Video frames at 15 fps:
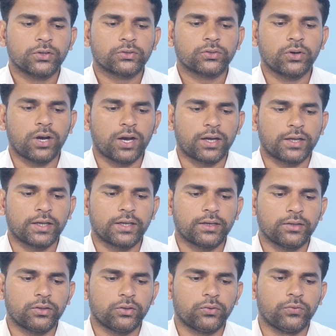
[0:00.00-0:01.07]
So
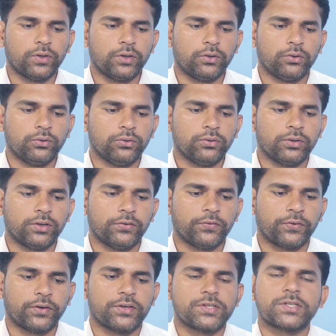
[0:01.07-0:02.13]
again you will do
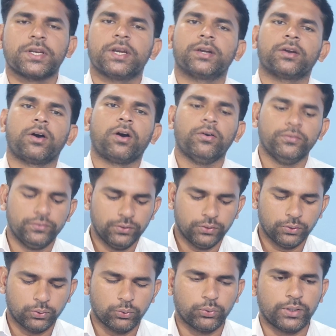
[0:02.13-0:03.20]
differentiate of
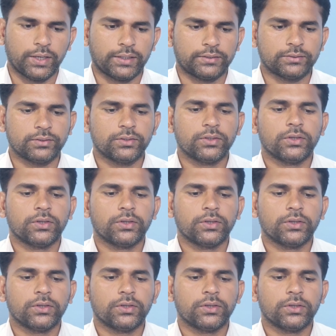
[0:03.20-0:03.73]
root x.